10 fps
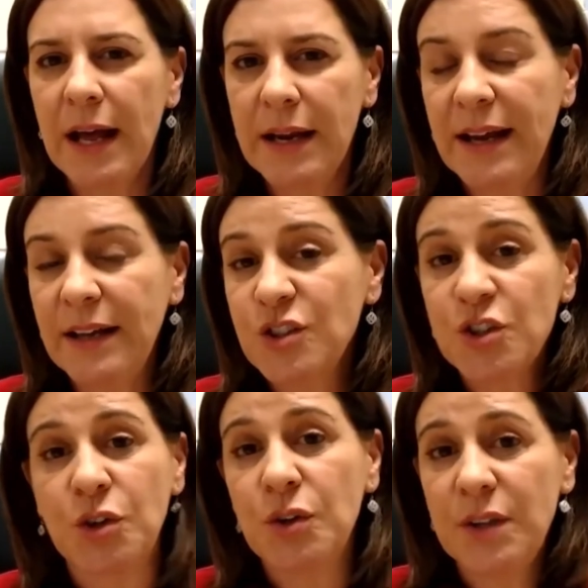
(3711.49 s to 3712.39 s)

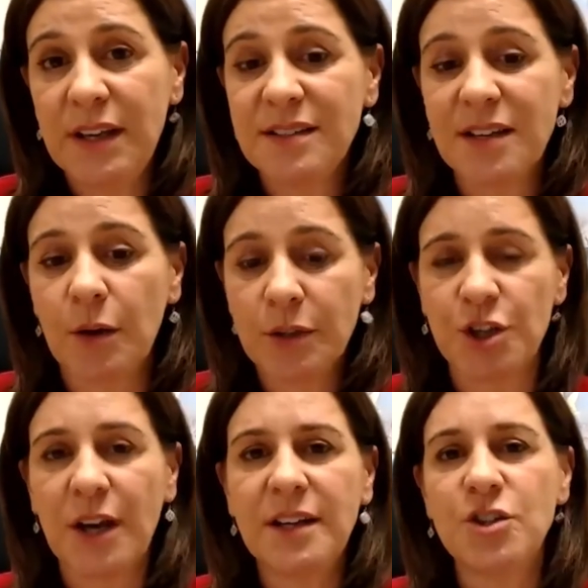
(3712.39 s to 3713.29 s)
announced 2 years ago a
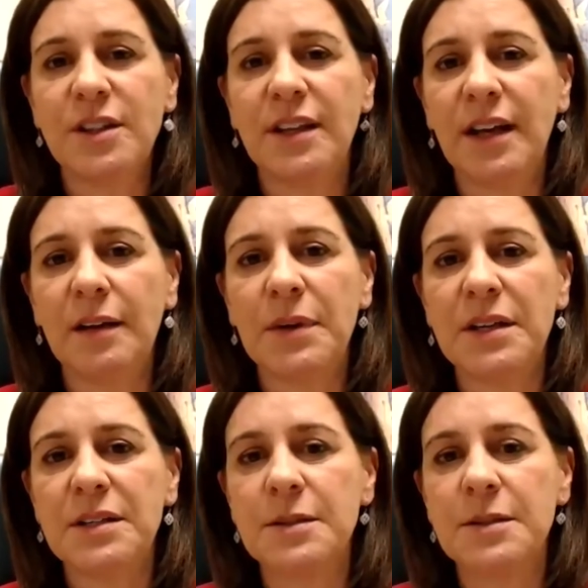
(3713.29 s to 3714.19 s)
change in the
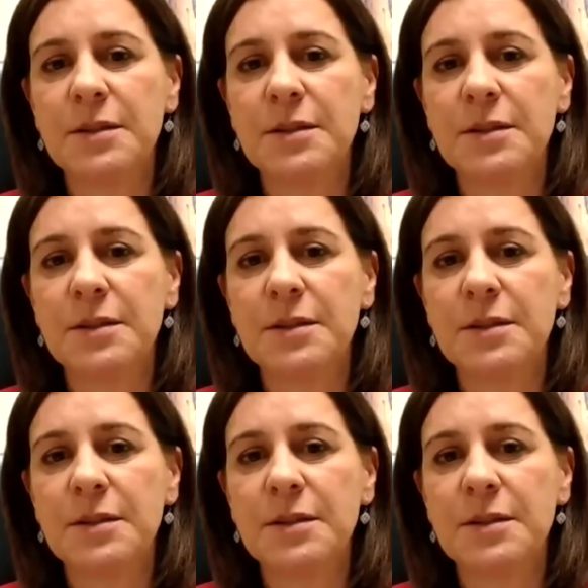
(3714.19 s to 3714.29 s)
LNP's